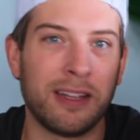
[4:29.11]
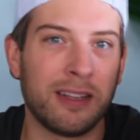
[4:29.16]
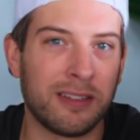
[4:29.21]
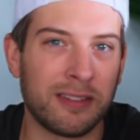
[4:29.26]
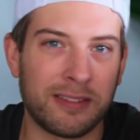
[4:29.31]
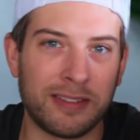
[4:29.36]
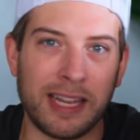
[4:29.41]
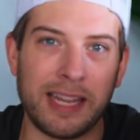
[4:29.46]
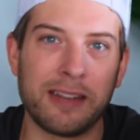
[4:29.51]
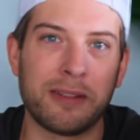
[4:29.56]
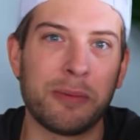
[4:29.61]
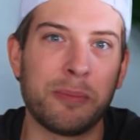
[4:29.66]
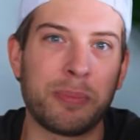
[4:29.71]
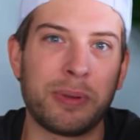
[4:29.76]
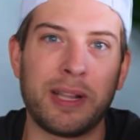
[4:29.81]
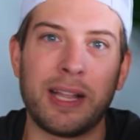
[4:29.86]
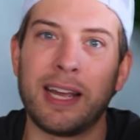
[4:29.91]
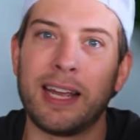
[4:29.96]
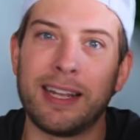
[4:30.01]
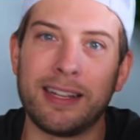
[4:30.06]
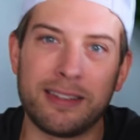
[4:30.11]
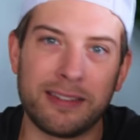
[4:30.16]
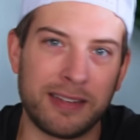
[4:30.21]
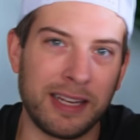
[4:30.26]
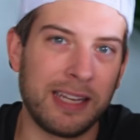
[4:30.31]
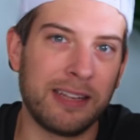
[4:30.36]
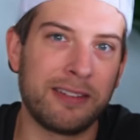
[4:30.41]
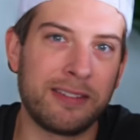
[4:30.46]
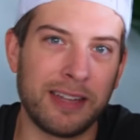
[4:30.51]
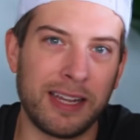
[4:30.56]
Stay compliant,
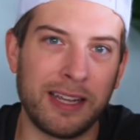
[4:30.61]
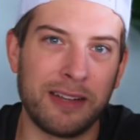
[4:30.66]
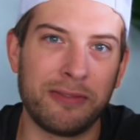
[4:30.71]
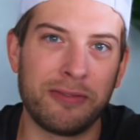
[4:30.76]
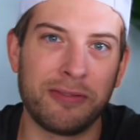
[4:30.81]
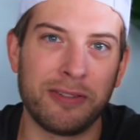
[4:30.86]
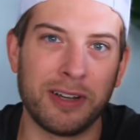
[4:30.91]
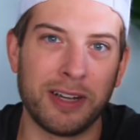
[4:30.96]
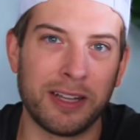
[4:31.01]
stay safe,